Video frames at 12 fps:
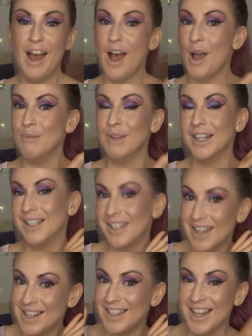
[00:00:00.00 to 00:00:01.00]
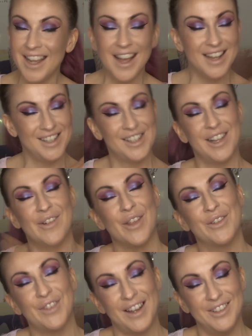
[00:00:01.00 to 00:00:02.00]
um, and set it and see what
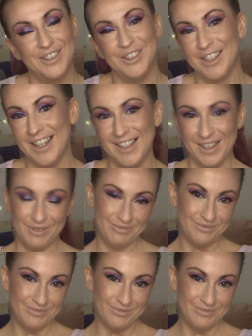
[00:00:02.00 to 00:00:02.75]
the final look is.